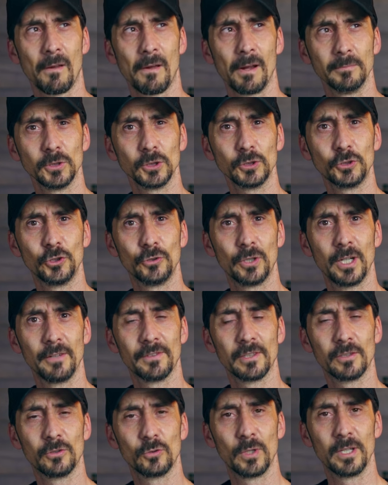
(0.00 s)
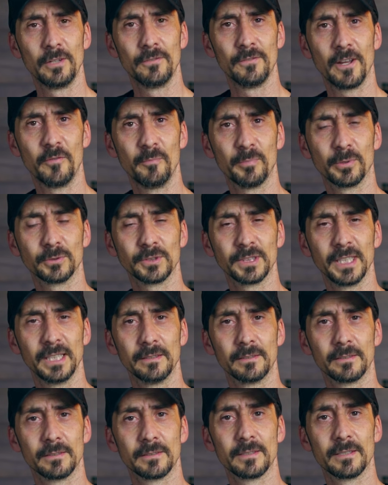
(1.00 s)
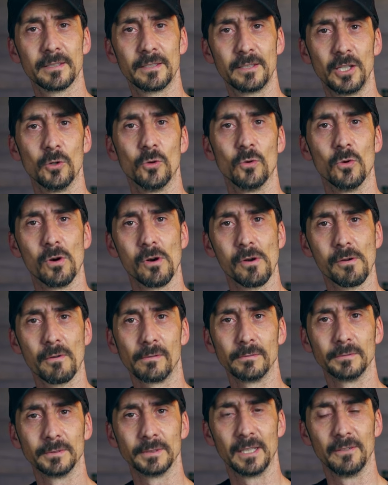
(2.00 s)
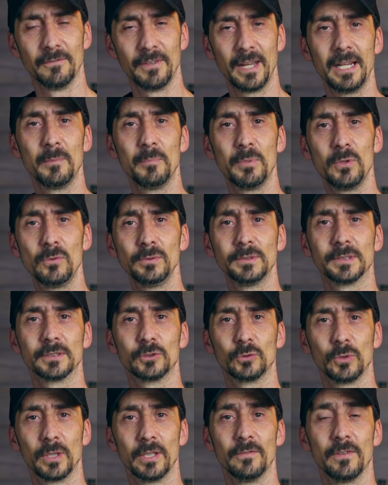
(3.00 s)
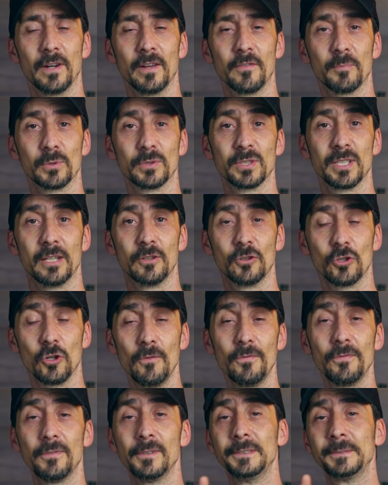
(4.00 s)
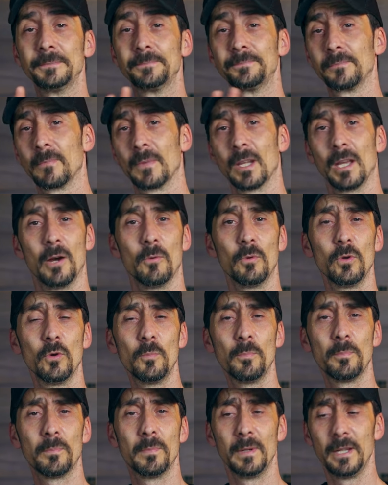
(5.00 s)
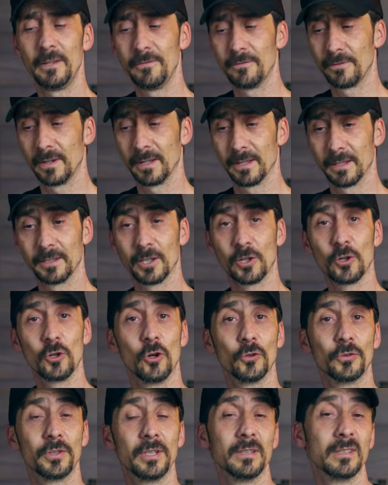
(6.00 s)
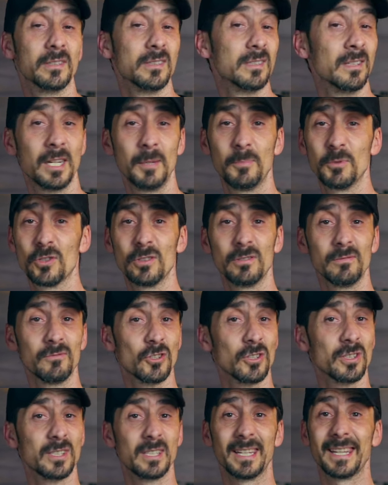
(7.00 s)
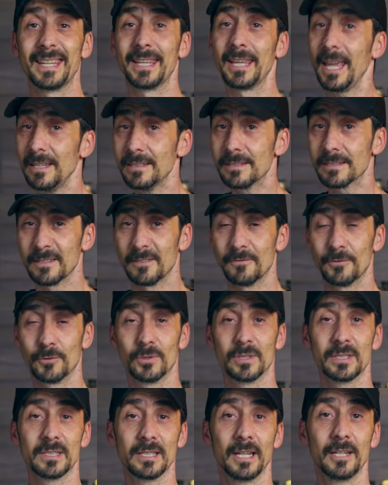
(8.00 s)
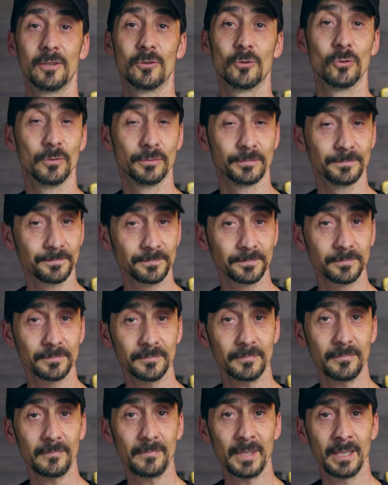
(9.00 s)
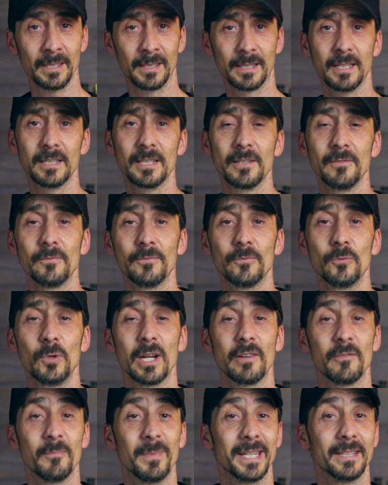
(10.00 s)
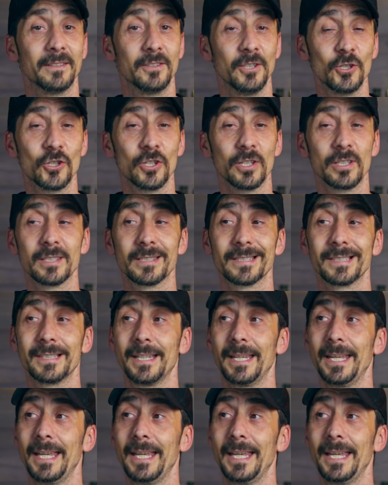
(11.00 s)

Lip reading: I'm not sure if the 25% still available, the 25% off. I will leave the code in the description just in case if you decide to get one of my t-shirts.